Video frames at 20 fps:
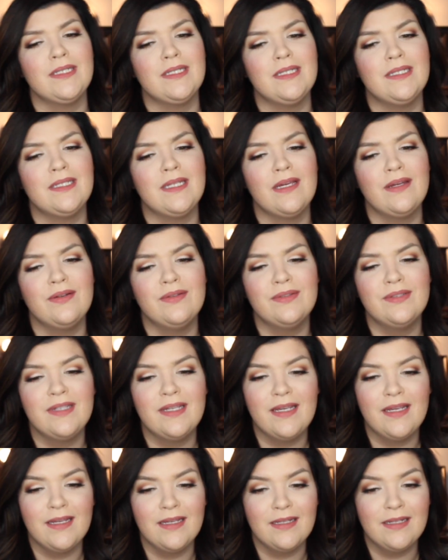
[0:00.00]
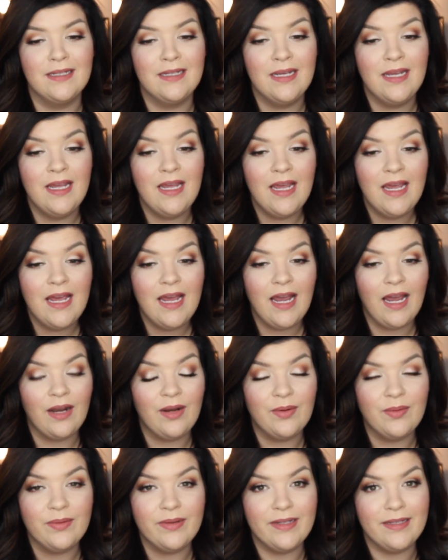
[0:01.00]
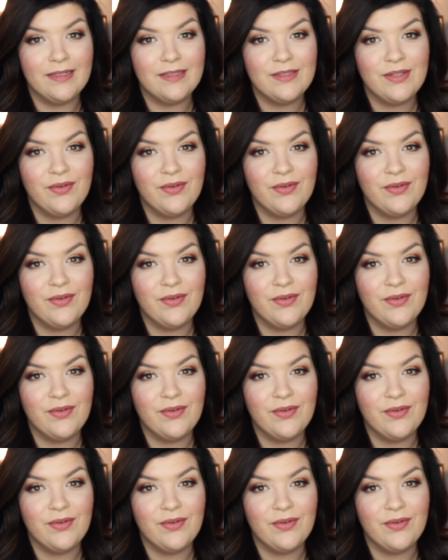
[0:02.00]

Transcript: detailed and I don't want to get